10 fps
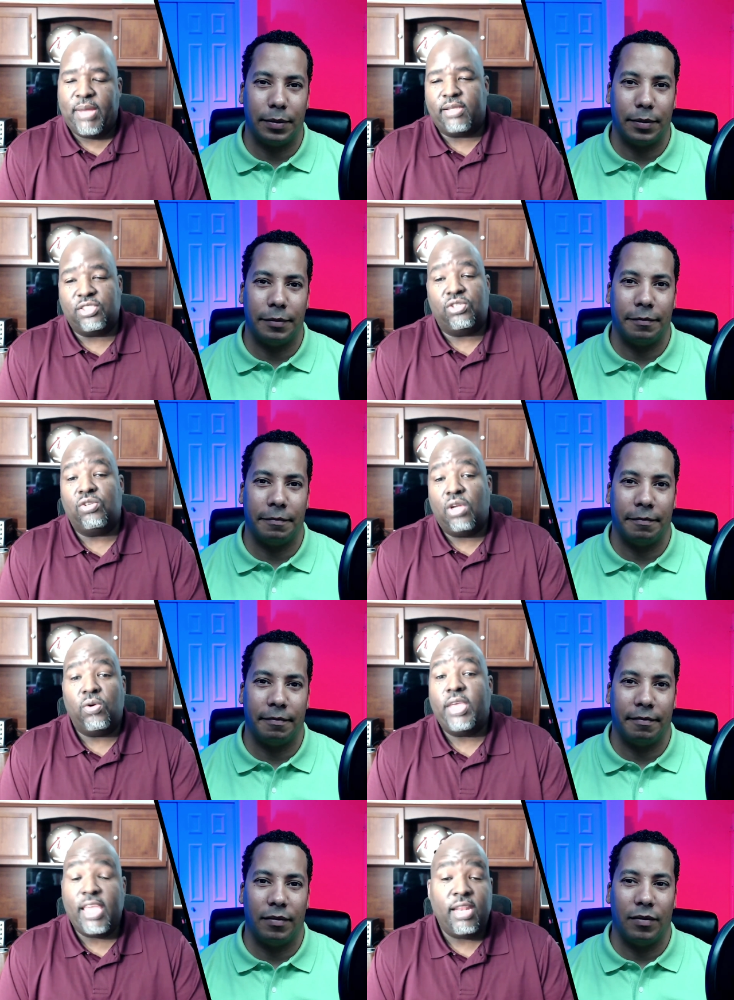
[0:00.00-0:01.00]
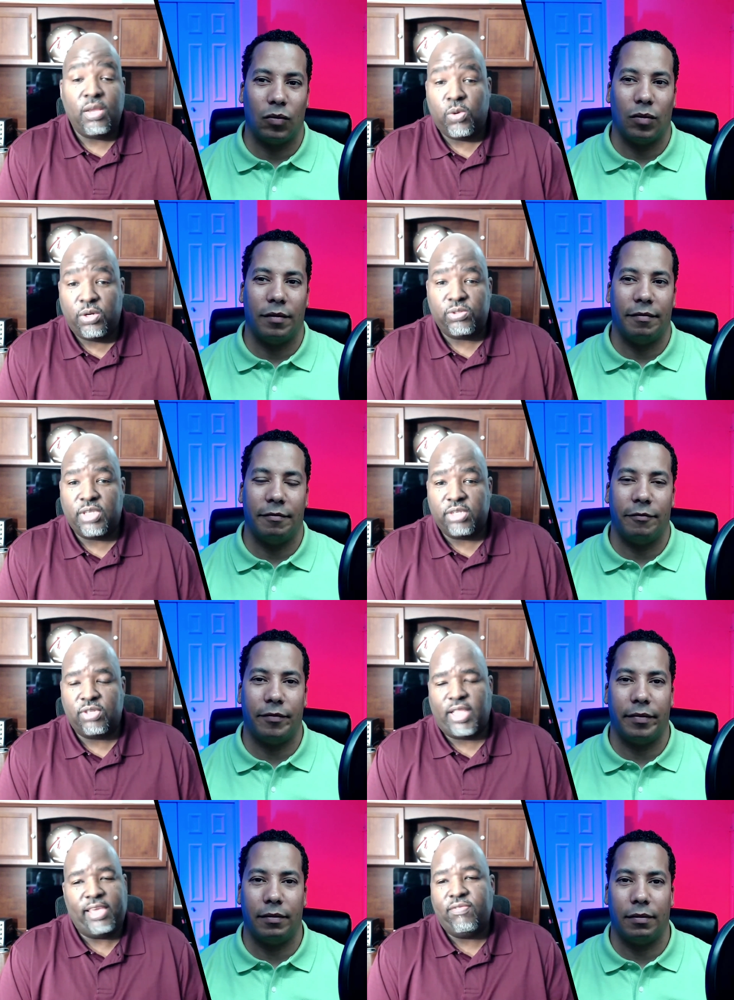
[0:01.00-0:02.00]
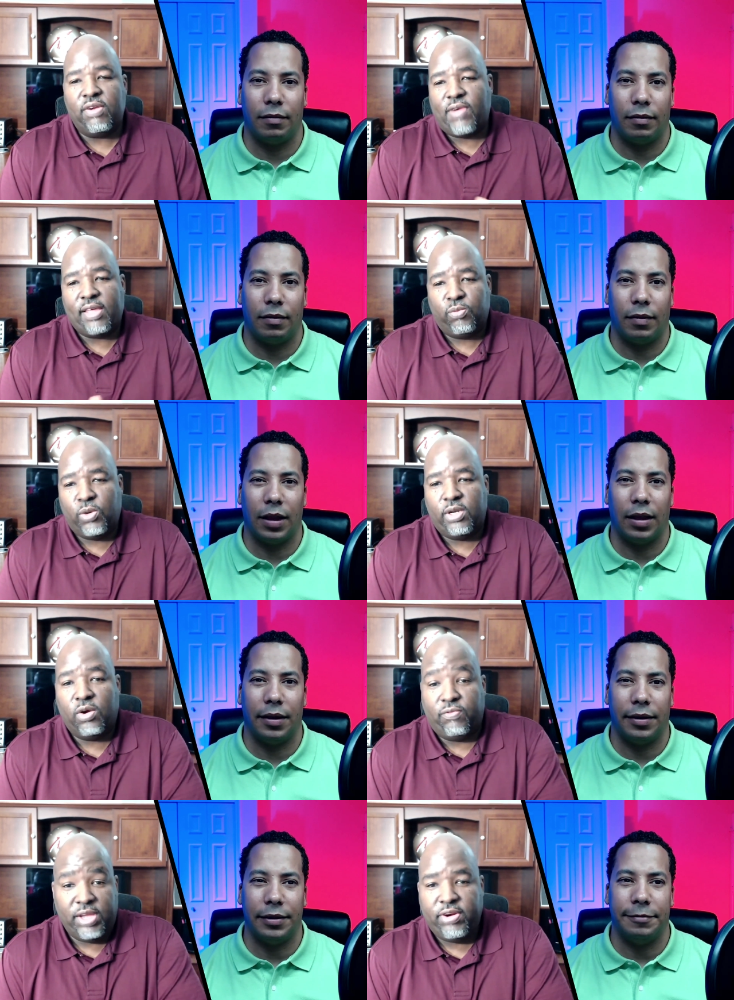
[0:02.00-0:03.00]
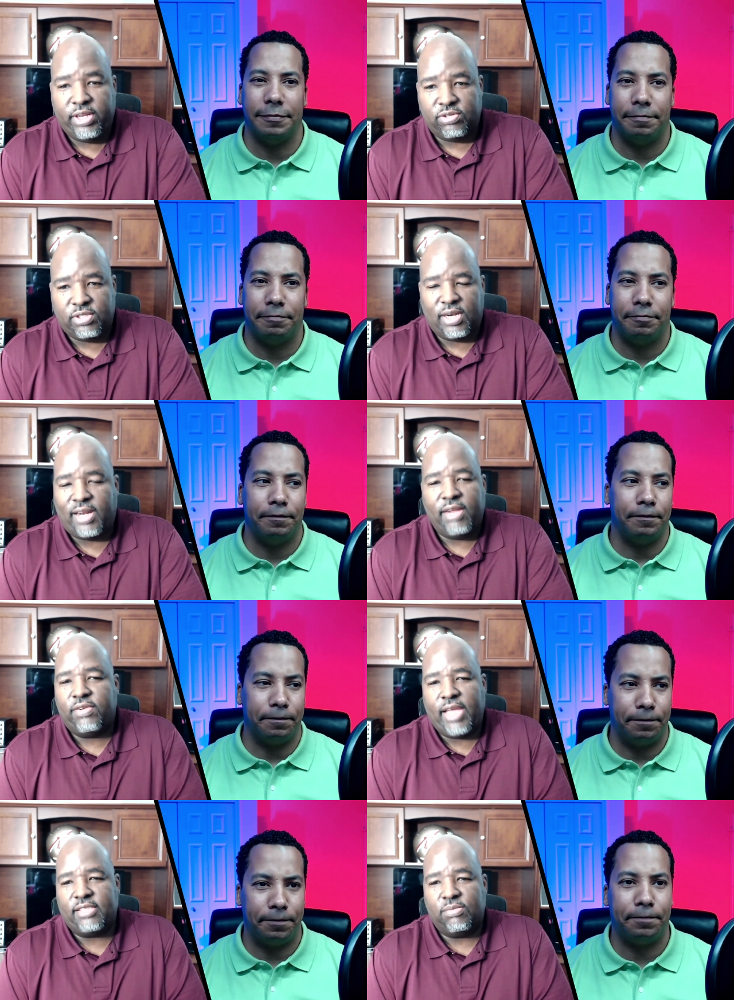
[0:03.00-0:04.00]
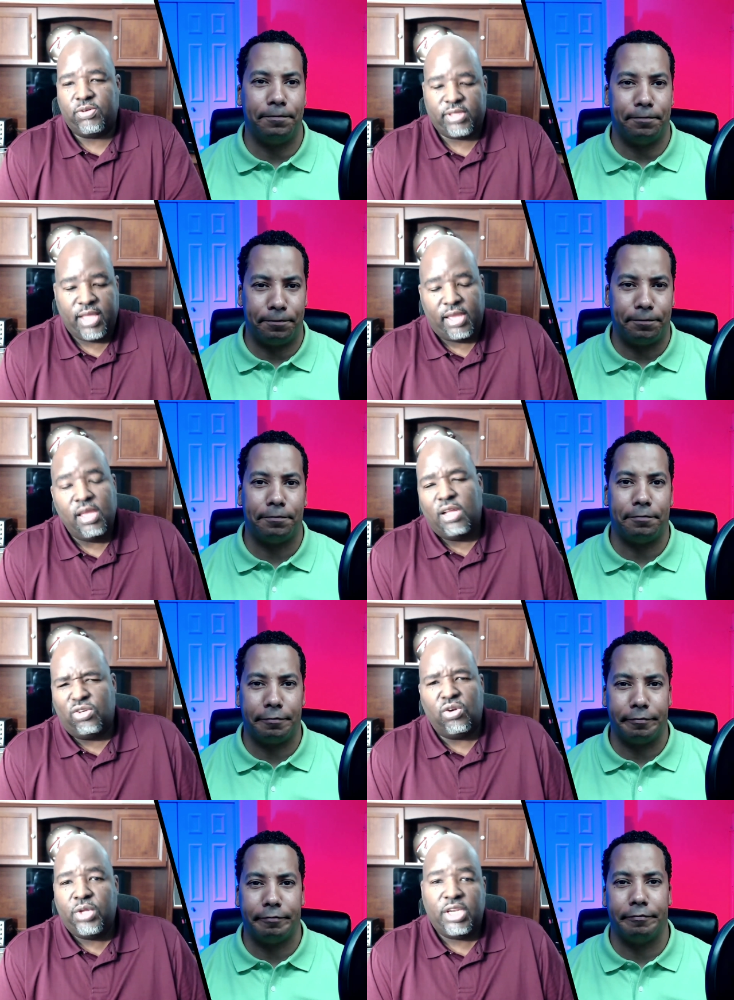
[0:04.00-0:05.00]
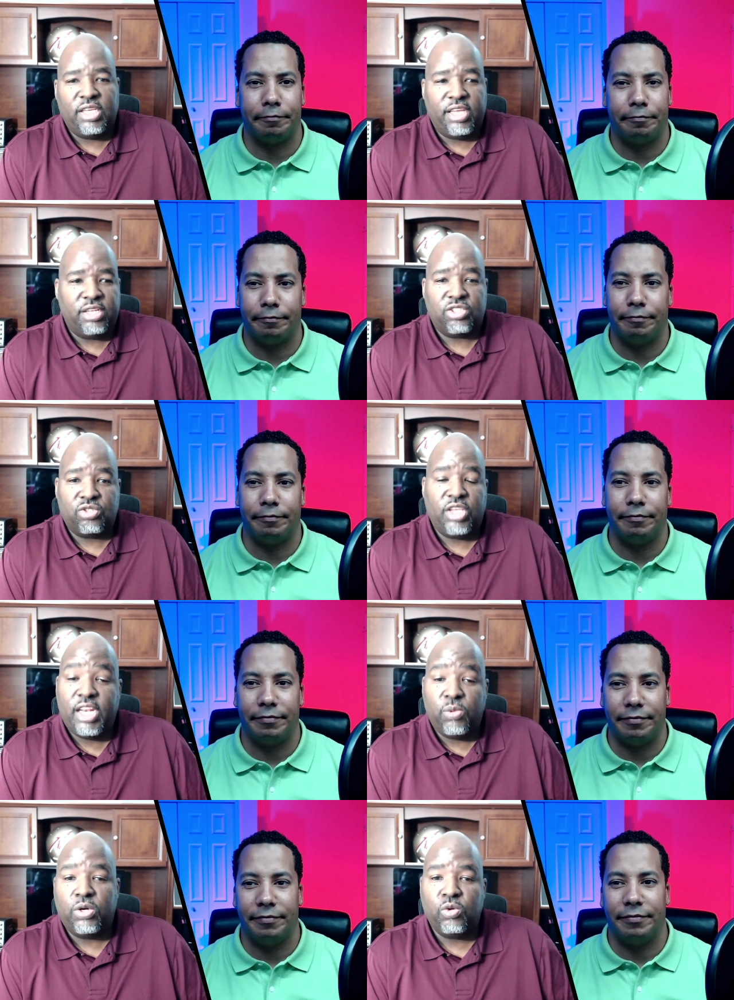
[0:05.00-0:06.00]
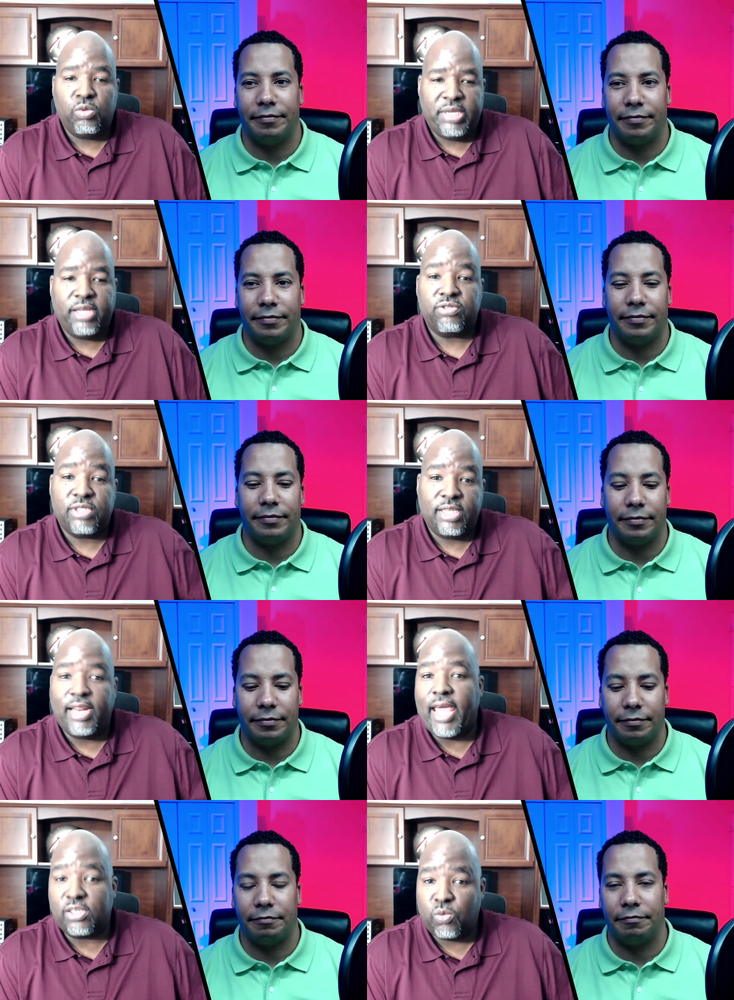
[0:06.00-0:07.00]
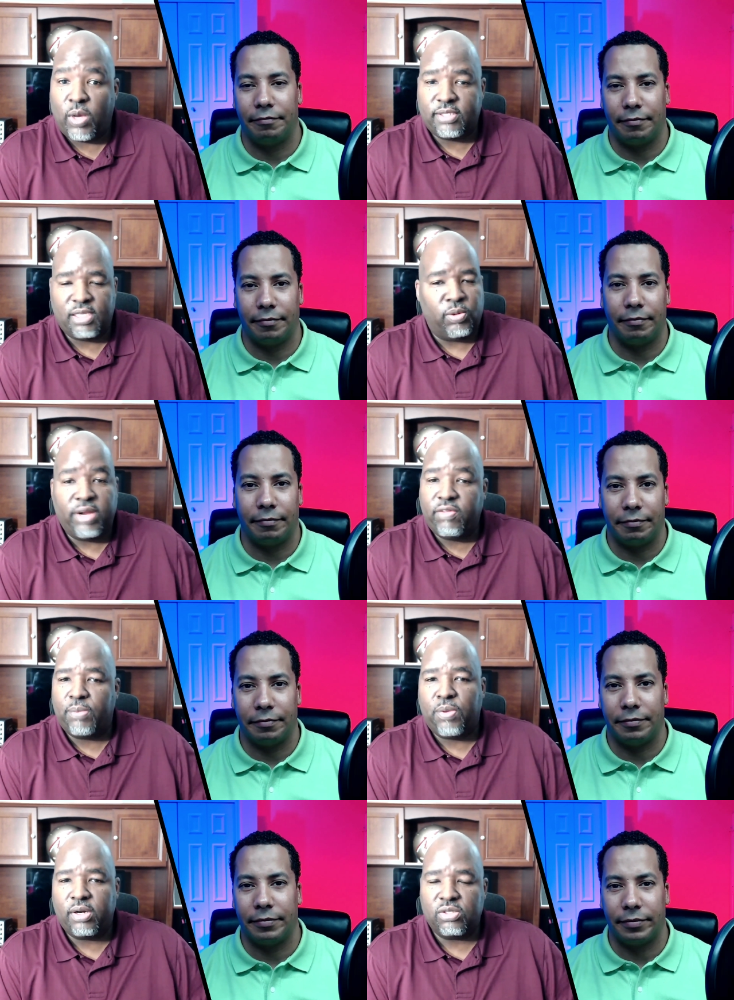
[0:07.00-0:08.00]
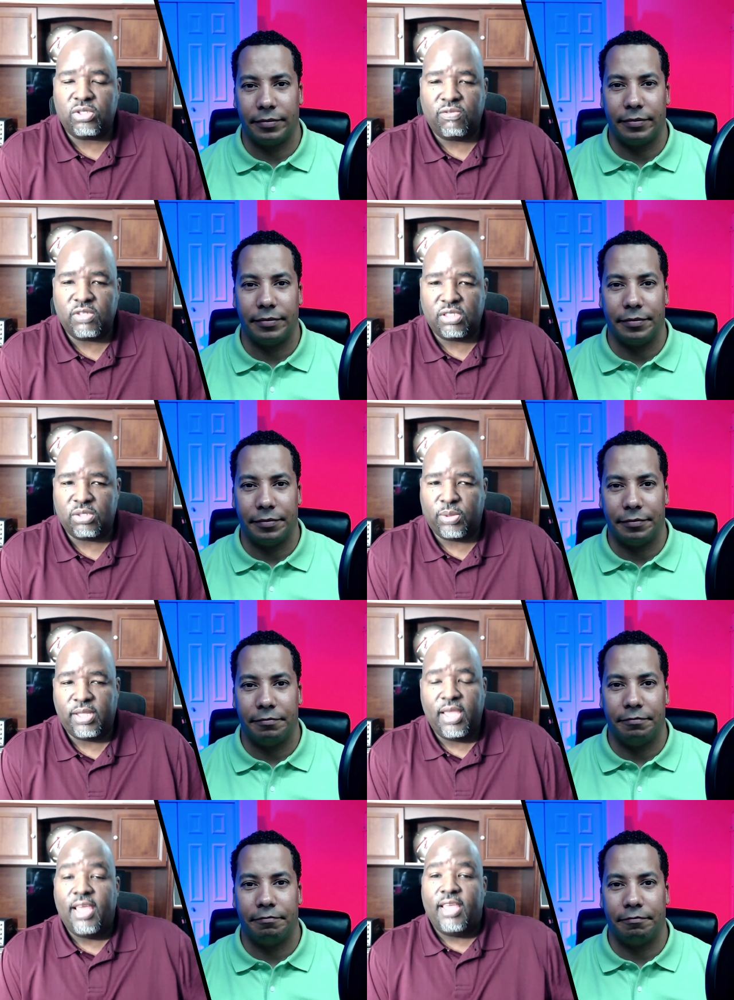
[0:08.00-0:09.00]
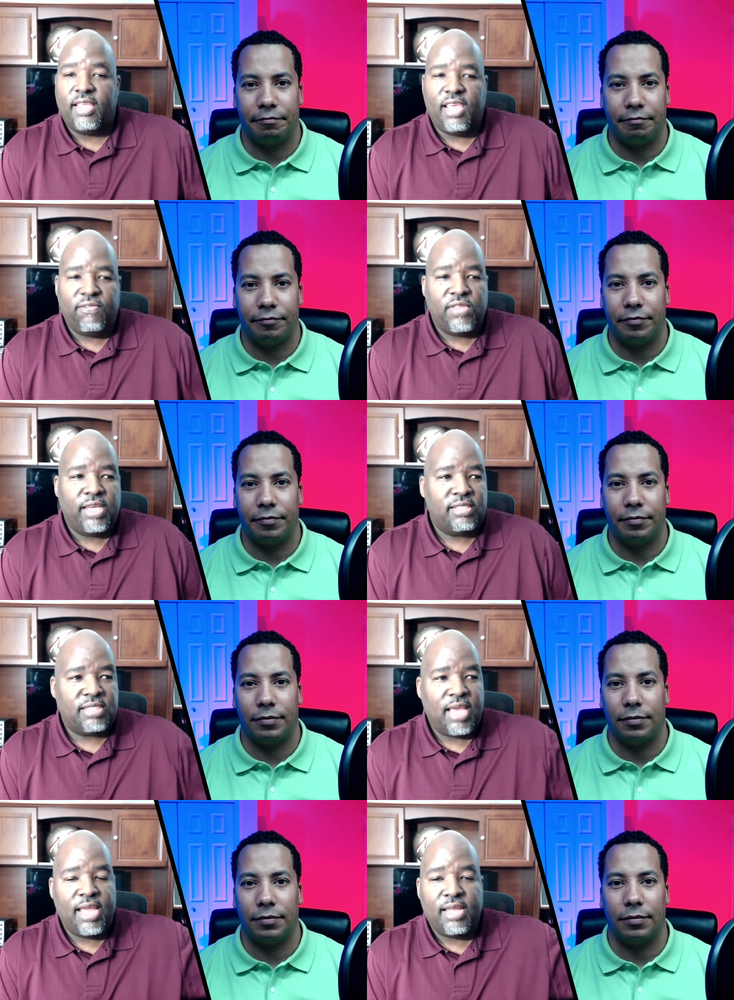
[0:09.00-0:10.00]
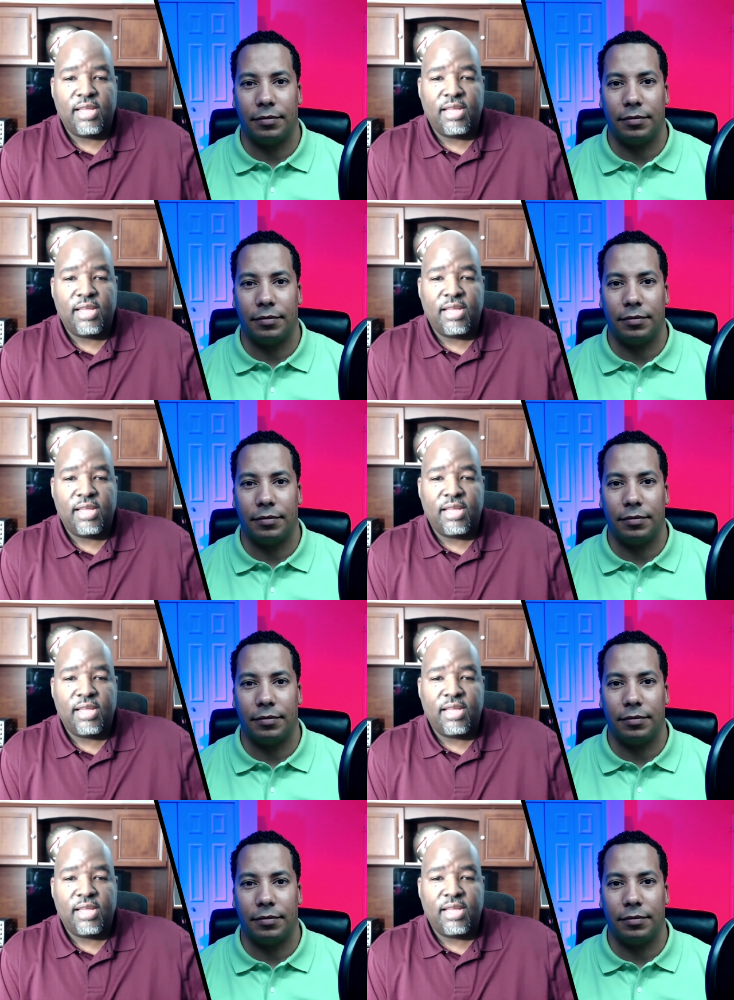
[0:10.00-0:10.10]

Speaker 1: Do you know anyone who's interested? Like, even if I want to know if they're interested, I never ask them directly, hey, do you know any in, anyone who would be interested in X, Y, Z, whatever that product or service is? Or, If they say